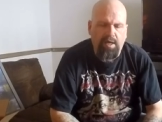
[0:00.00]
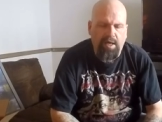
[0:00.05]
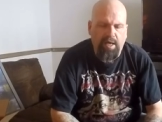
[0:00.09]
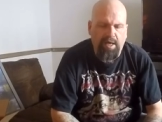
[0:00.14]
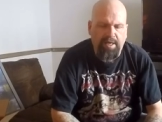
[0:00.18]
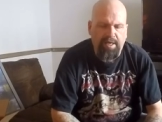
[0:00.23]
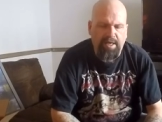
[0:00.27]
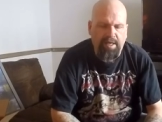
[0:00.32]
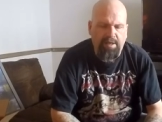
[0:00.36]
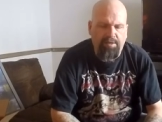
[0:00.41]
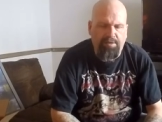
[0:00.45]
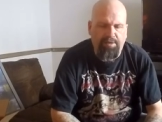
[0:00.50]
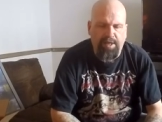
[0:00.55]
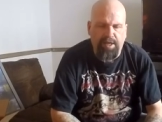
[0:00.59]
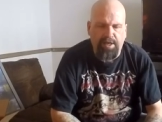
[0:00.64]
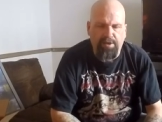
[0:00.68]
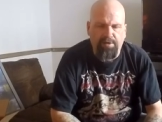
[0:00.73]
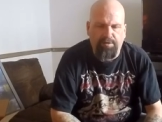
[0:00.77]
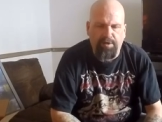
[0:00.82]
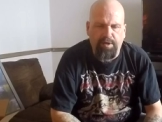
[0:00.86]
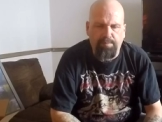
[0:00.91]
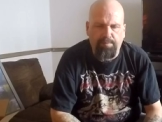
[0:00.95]
Again, thank
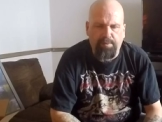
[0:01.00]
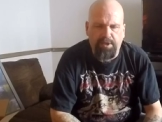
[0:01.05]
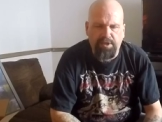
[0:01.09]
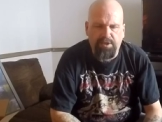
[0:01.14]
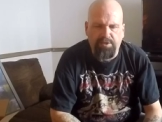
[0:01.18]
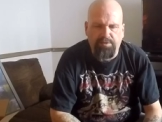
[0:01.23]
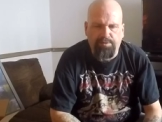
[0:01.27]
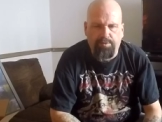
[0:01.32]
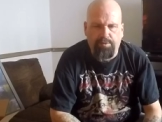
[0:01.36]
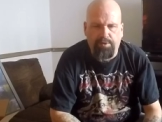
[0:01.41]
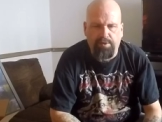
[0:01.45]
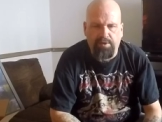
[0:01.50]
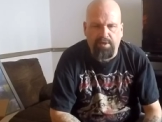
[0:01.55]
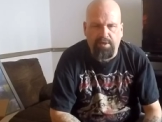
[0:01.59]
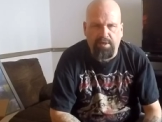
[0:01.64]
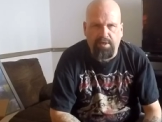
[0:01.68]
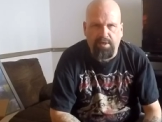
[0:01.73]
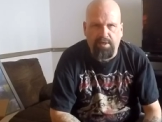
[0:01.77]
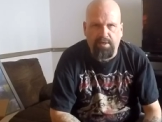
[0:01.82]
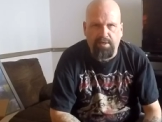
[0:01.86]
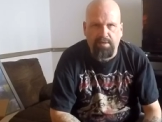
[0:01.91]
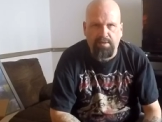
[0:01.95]
you very much for
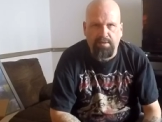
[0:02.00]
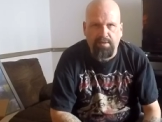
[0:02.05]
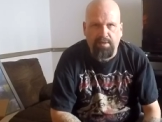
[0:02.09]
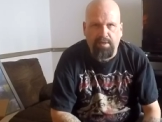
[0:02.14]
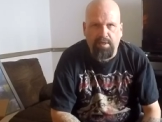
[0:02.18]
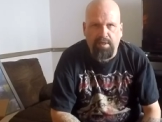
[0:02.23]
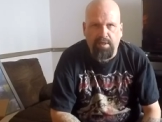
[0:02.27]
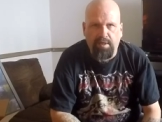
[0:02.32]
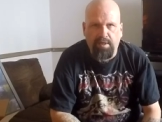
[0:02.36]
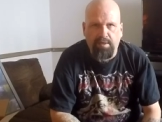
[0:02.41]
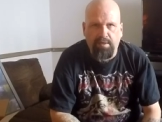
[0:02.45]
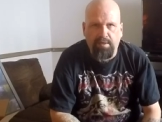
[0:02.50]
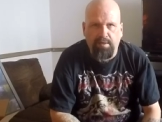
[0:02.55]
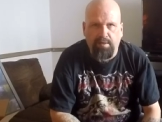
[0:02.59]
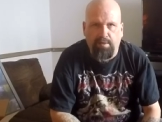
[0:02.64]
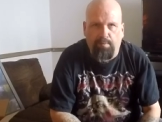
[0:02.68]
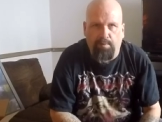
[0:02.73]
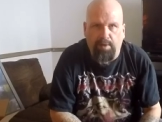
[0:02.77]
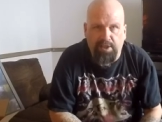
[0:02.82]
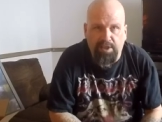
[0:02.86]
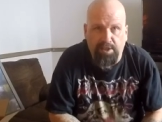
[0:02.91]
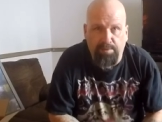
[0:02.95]
uh,
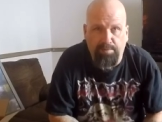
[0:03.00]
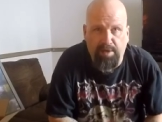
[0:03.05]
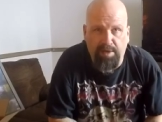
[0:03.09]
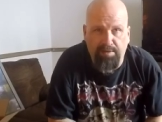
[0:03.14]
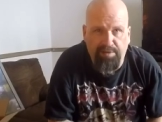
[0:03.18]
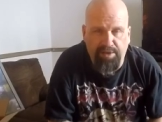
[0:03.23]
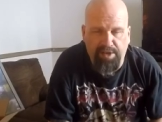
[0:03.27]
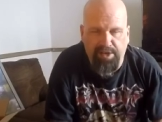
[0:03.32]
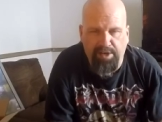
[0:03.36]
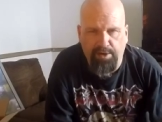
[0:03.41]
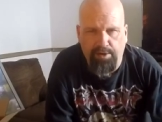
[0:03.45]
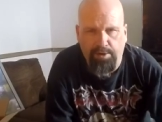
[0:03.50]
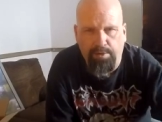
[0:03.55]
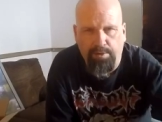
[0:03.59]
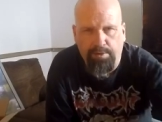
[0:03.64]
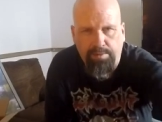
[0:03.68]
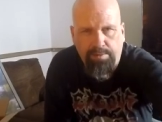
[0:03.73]
watching my video.